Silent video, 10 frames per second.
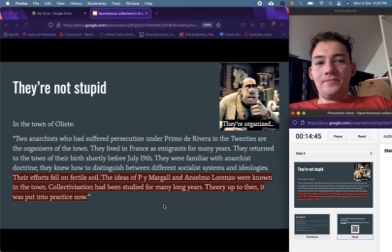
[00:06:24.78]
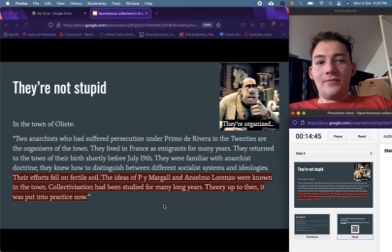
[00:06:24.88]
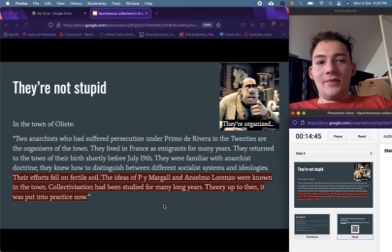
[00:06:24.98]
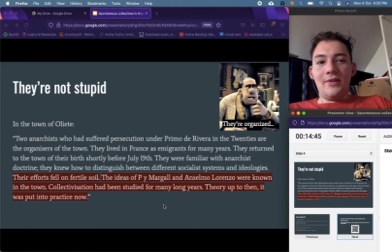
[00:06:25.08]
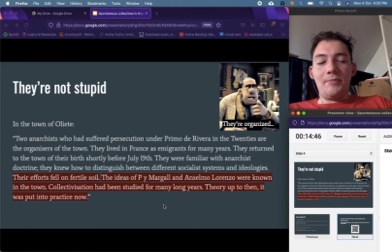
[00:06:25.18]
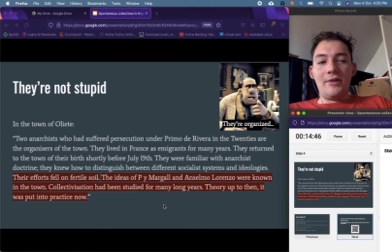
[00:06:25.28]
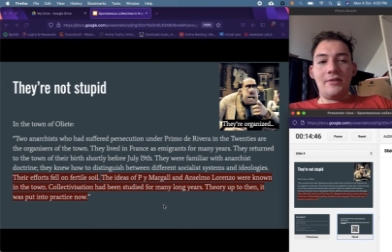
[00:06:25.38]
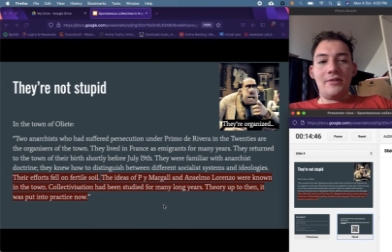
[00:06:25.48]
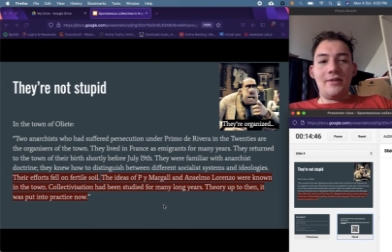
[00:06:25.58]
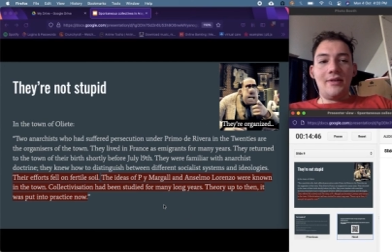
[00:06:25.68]
These
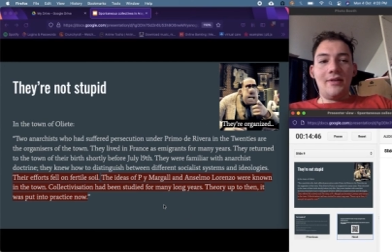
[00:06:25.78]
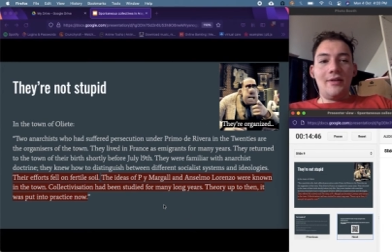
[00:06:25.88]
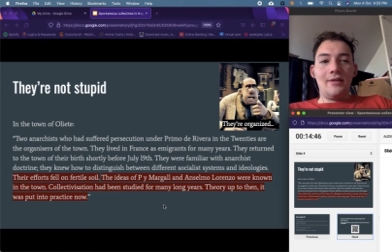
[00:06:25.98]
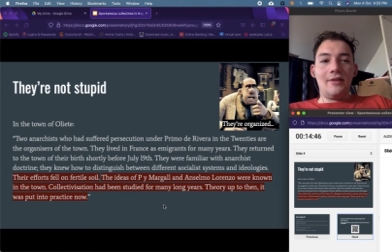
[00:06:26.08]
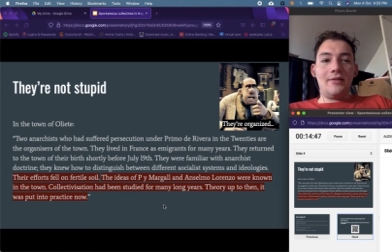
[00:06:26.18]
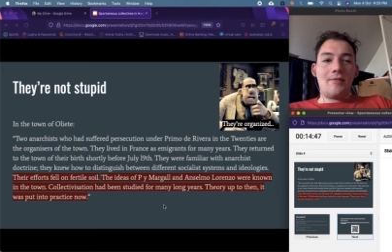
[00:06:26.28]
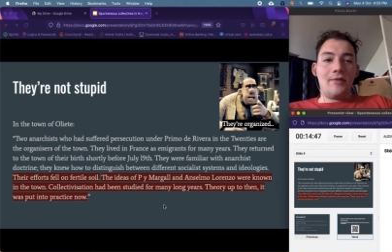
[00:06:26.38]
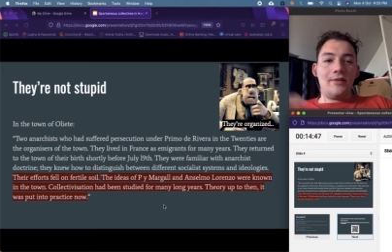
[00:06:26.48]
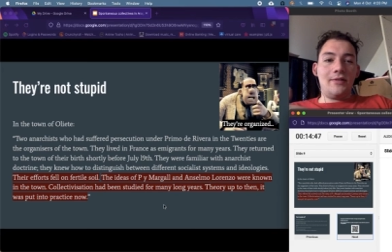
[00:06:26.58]
peasants, this is something that